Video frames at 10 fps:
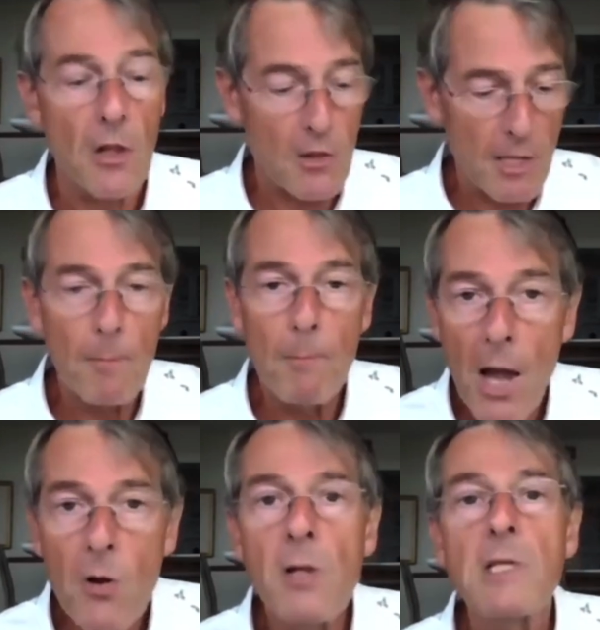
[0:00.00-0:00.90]
that the
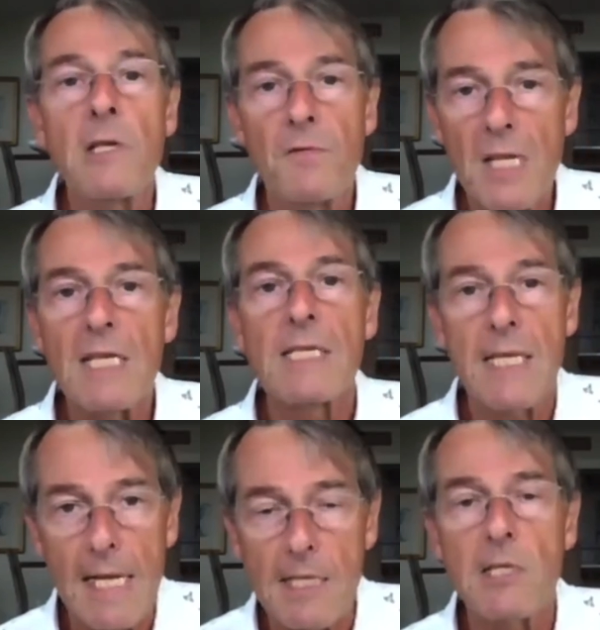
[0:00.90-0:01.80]
components of the
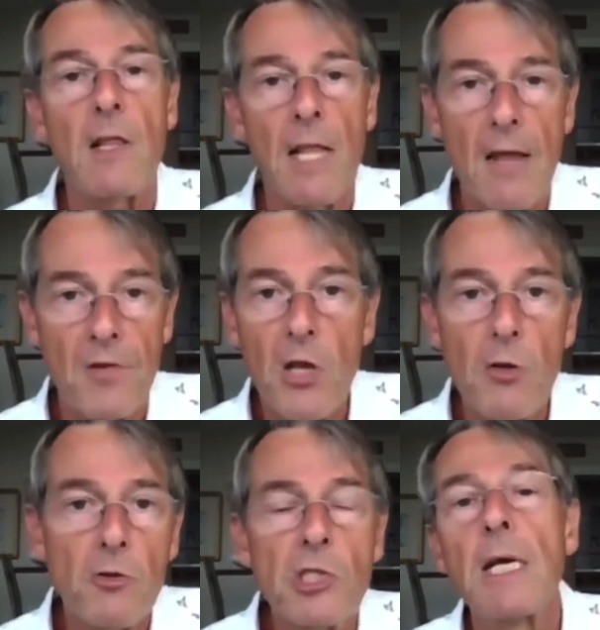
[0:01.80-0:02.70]
deceit that they've
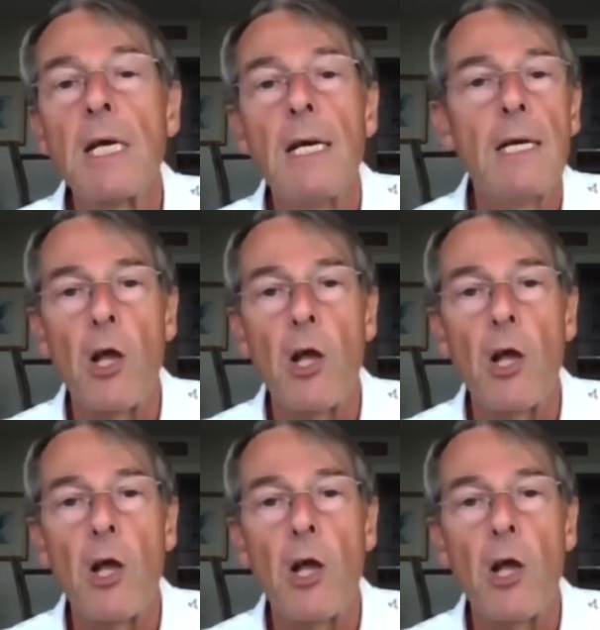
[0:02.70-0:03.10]
used,